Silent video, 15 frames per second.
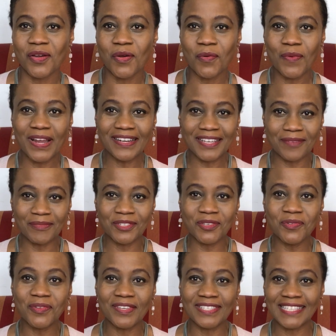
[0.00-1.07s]
welcome to
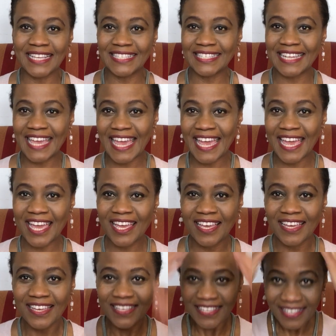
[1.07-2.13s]
Contented Hair.
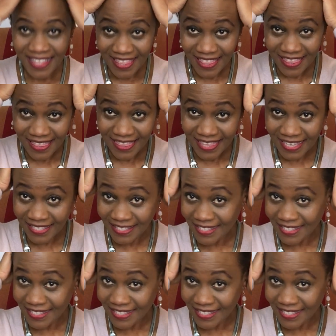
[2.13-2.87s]
This